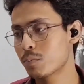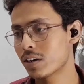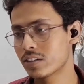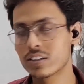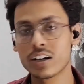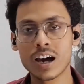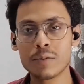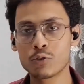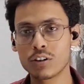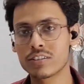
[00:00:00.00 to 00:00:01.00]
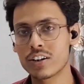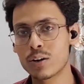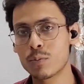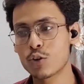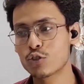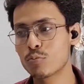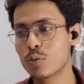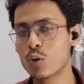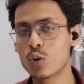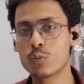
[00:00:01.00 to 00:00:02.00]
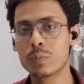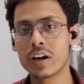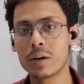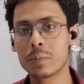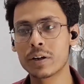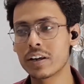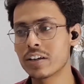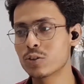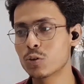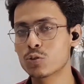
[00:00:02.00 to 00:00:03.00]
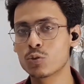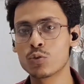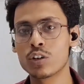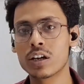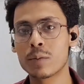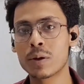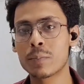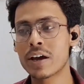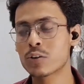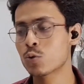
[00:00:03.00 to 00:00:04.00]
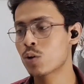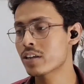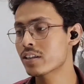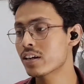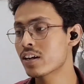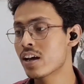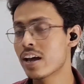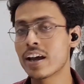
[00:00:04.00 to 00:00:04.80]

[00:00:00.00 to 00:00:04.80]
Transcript: But I'm so excited about this because Brad Pitt and Josh Clooney coming back together,